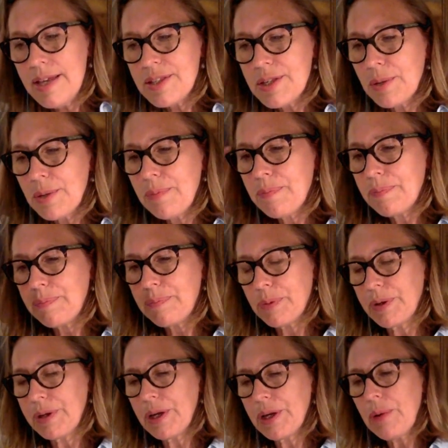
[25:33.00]
So
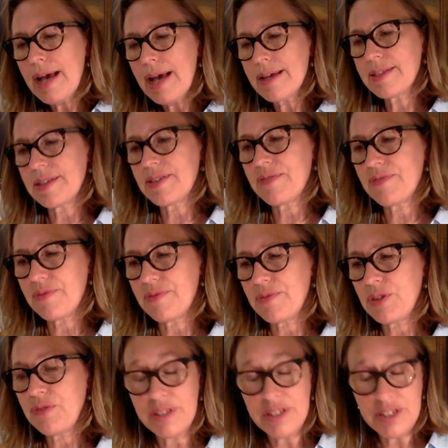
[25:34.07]
Bordeaux has this
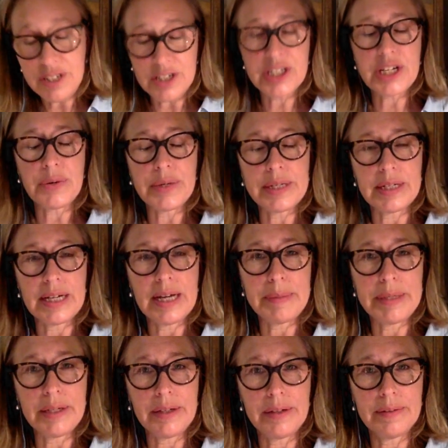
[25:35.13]
new vintage
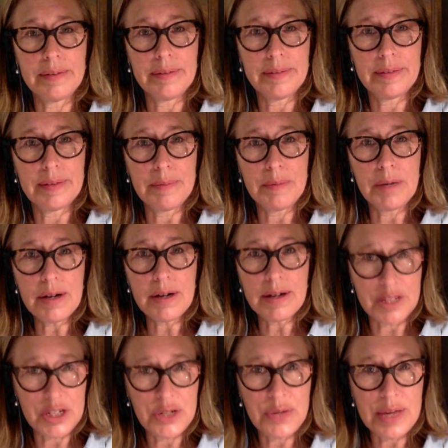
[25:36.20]
coming on the
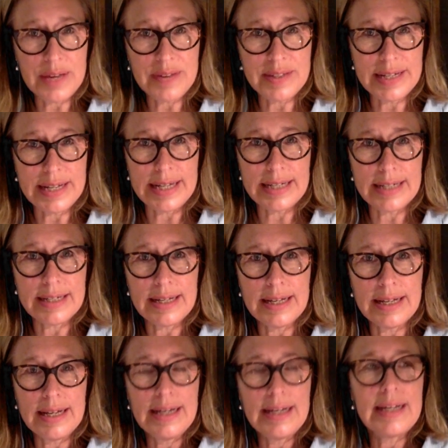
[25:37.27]
market, the 2008
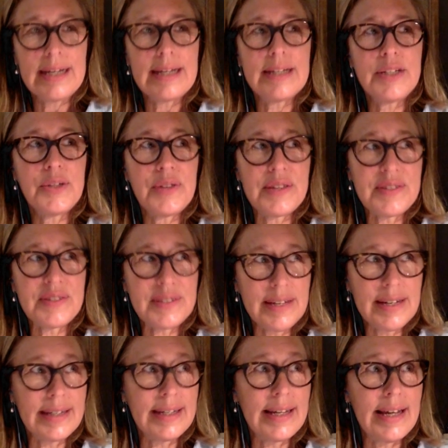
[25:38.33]
and
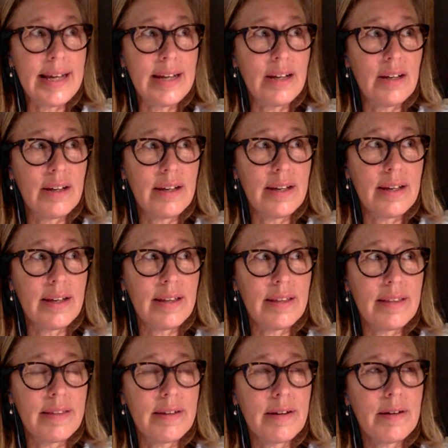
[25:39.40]
2009.
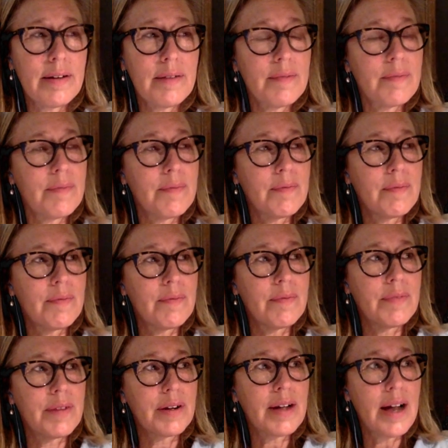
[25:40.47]
Their
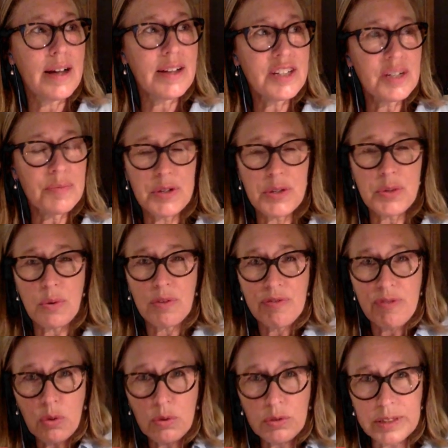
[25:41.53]
customers were
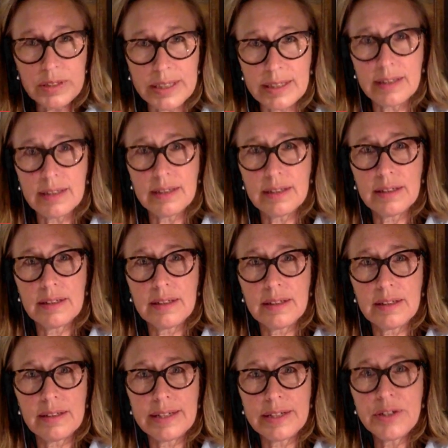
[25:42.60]
folding,
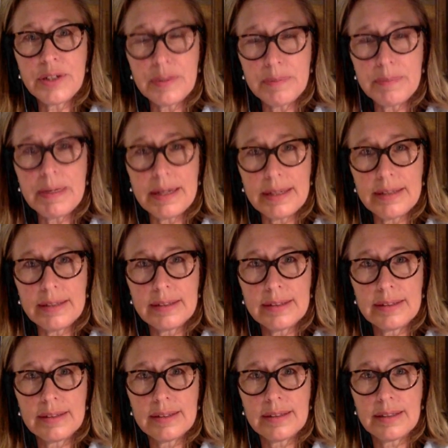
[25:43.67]
couldn't buy.